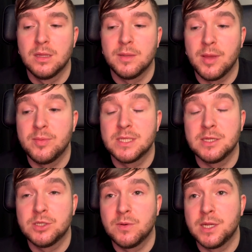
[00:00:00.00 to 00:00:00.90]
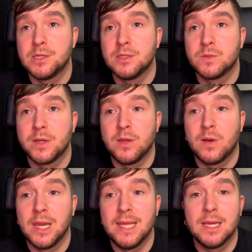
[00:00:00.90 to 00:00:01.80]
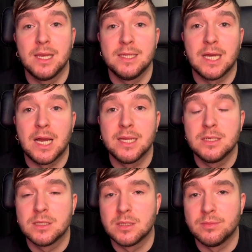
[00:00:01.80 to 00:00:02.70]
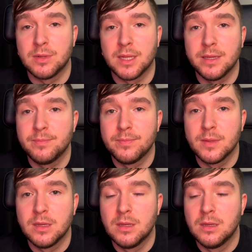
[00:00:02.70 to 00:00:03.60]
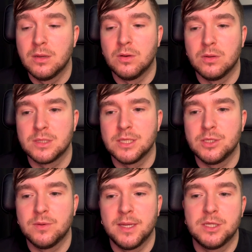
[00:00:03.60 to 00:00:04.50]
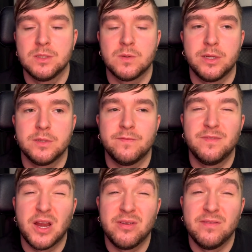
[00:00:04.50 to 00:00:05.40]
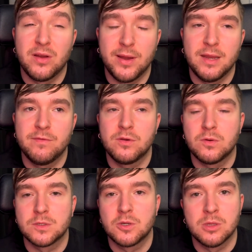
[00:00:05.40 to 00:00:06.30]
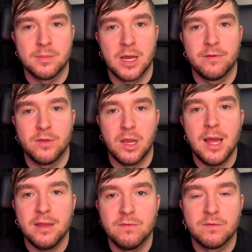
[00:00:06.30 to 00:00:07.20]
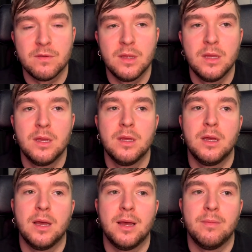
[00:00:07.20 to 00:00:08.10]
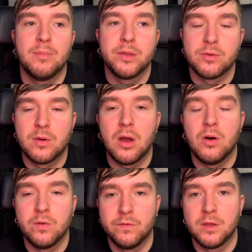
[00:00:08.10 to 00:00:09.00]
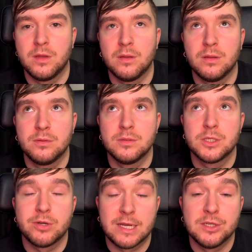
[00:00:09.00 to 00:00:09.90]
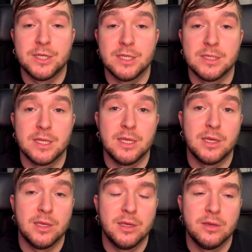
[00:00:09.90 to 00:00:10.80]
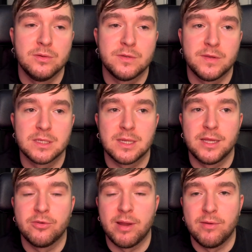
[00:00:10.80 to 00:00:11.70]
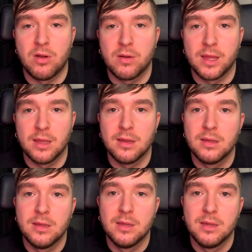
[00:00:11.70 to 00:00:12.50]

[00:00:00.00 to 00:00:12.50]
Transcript: There may be situations where you are legally tied to somebody, or situations where it's very, very difficult to cut them out of your life. Um, but there are other strategies that you can use, things like grey rocking,